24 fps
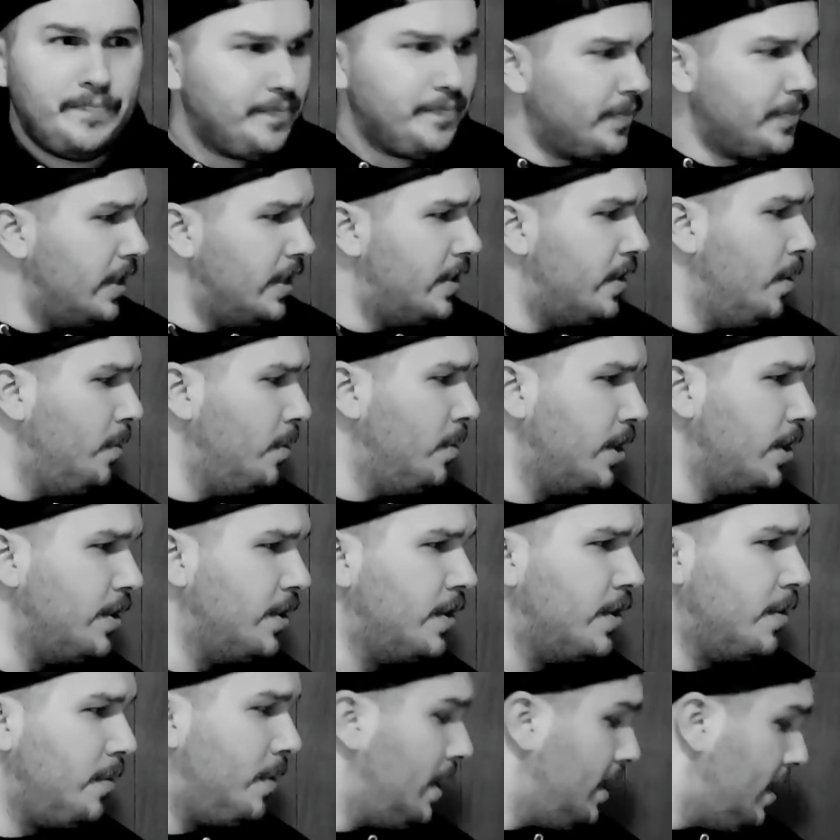Someone could
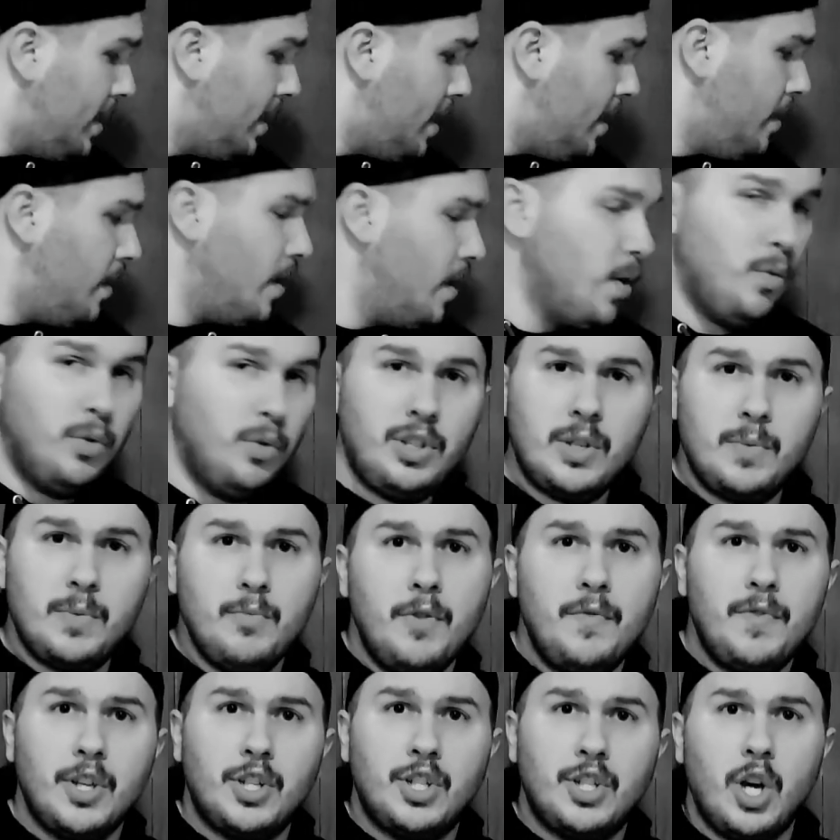sit right there. We'll just
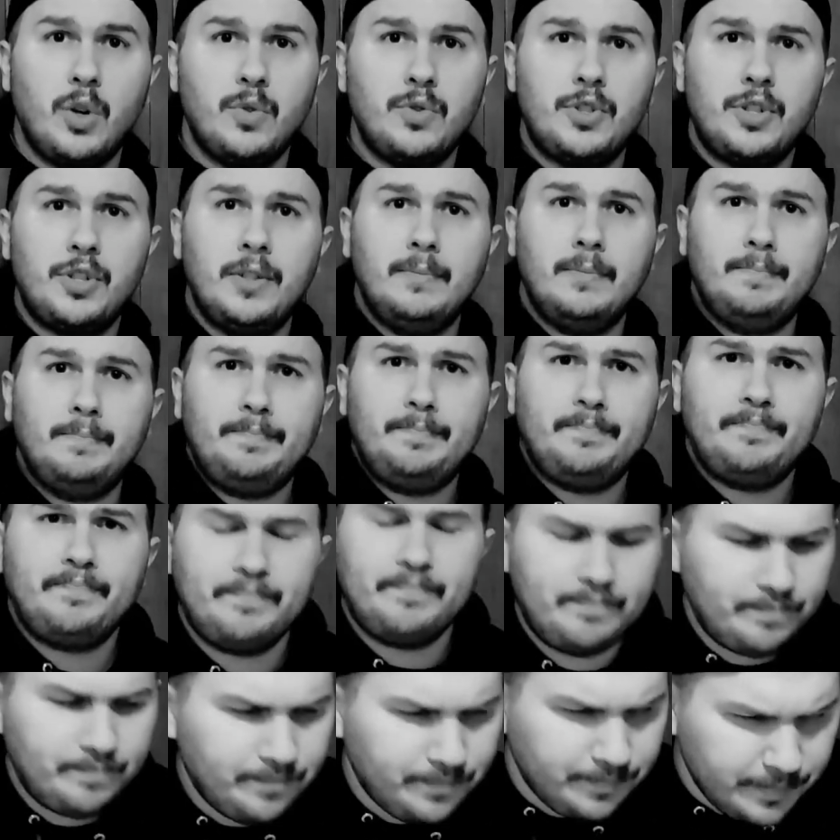move the toaster.
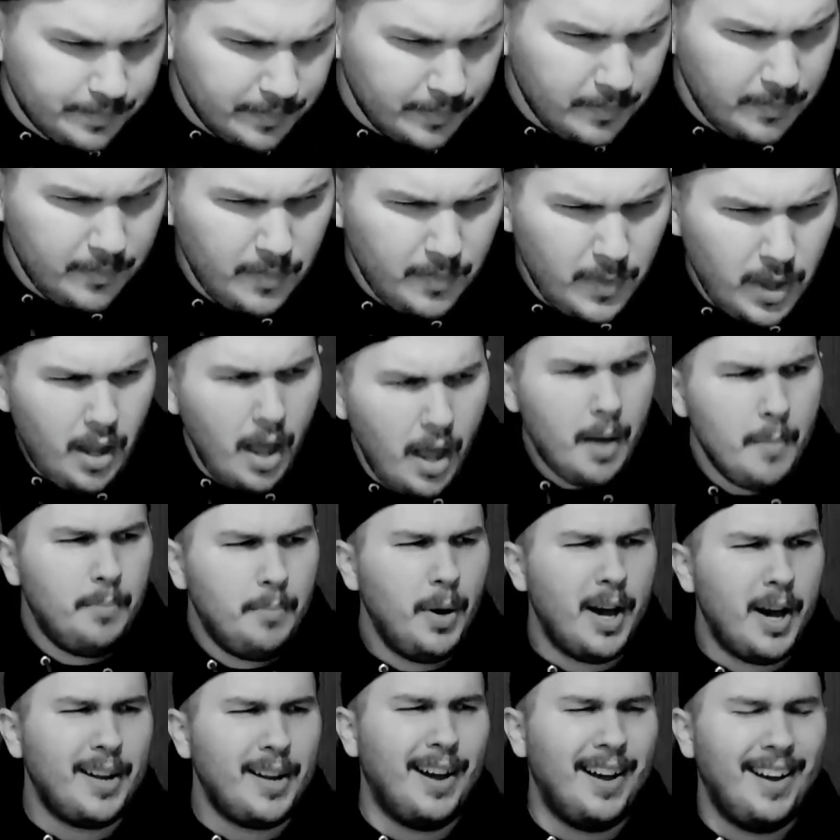
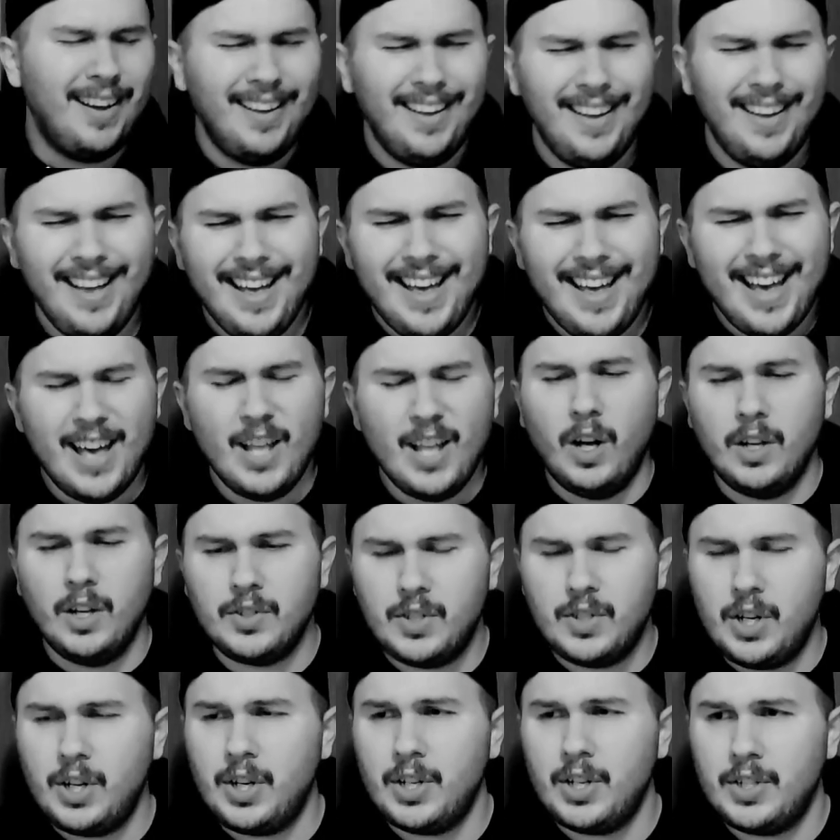But in all
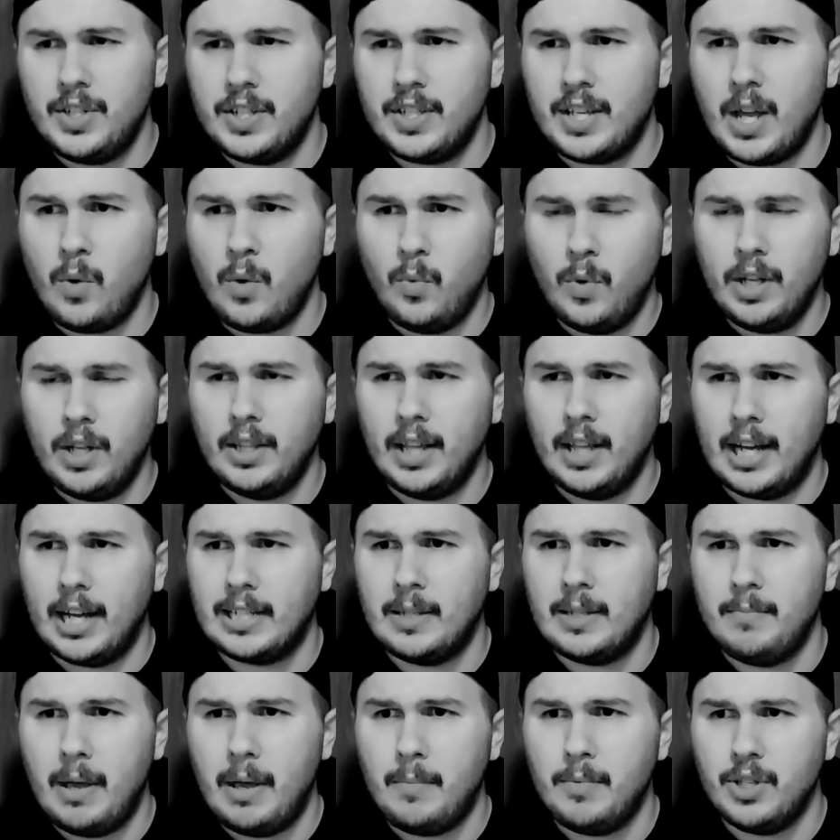seriousness, I would like
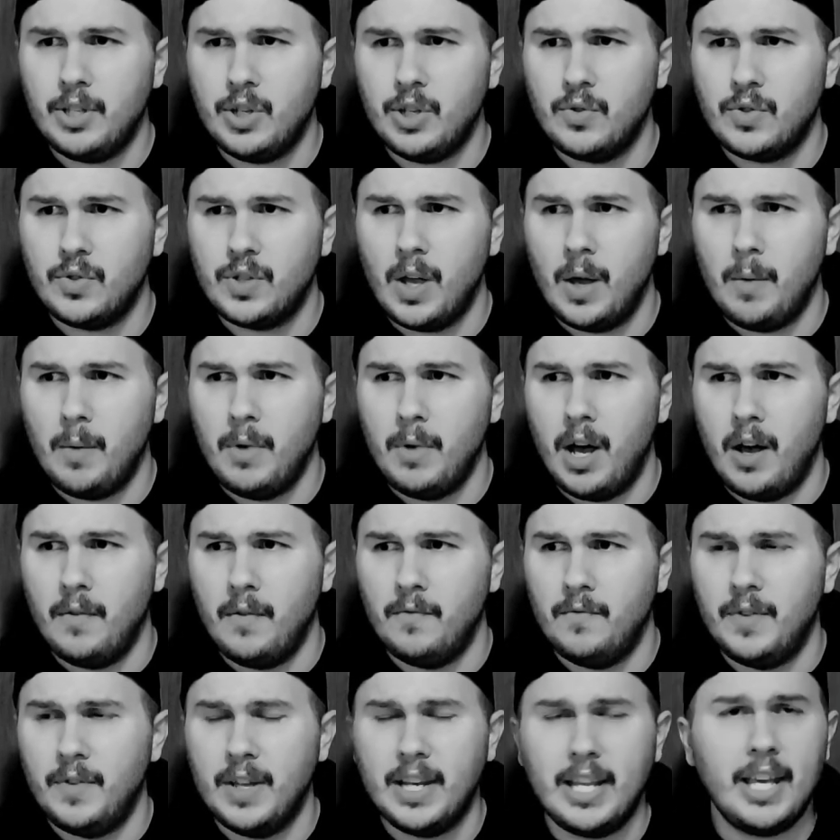to maybe do
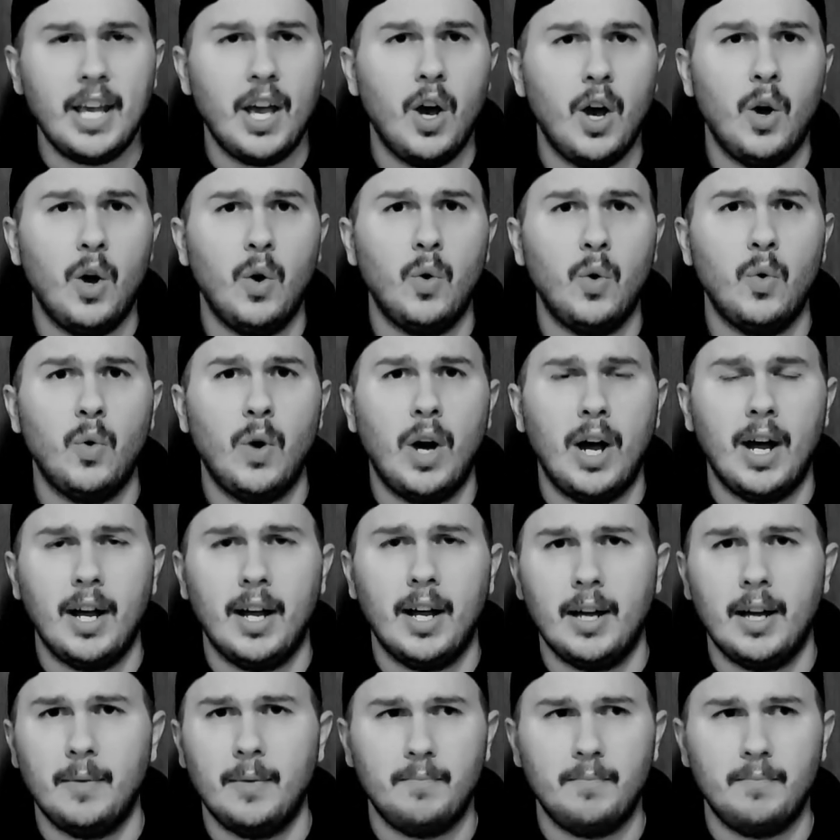some video